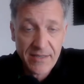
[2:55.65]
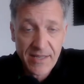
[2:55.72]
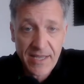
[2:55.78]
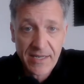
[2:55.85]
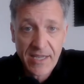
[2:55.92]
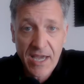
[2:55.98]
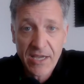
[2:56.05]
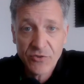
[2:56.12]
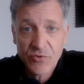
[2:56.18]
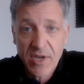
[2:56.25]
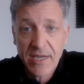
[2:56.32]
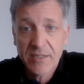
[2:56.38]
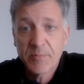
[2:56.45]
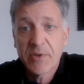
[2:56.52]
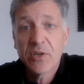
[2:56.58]
that
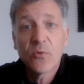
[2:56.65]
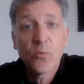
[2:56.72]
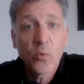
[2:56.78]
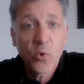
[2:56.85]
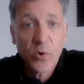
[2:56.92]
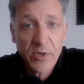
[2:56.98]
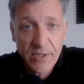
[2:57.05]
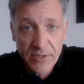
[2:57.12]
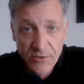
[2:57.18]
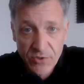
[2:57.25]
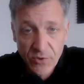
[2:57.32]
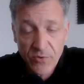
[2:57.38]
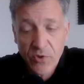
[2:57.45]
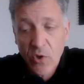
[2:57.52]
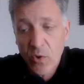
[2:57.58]
contract be awarded
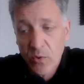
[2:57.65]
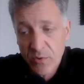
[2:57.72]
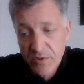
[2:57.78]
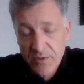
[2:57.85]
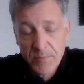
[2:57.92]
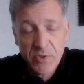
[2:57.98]
to those